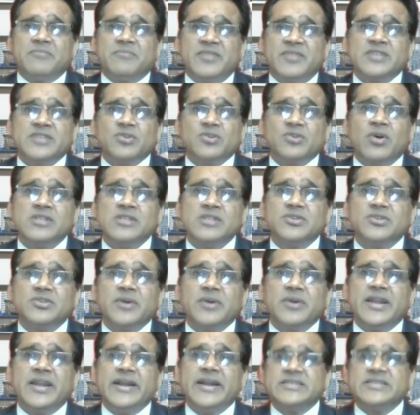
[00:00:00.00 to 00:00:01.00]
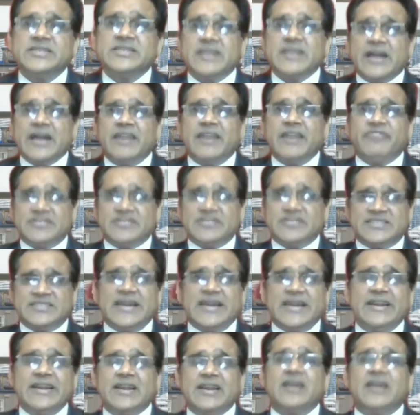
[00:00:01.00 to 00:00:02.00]
This also creates a kind of a
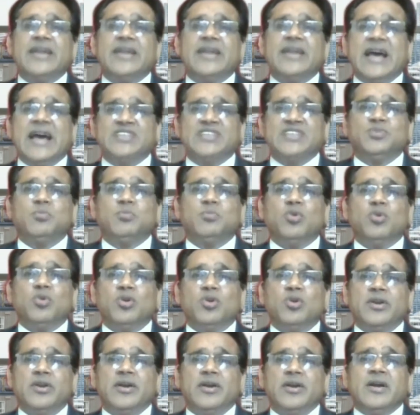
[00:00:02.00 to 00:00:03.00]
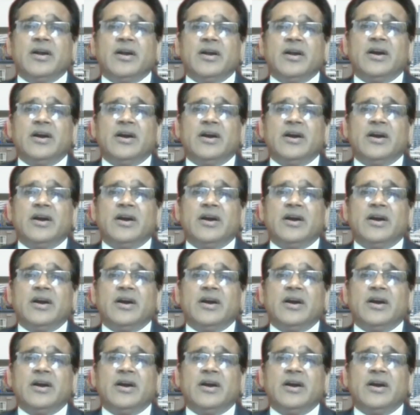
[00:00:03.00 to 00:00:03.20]
central dashboard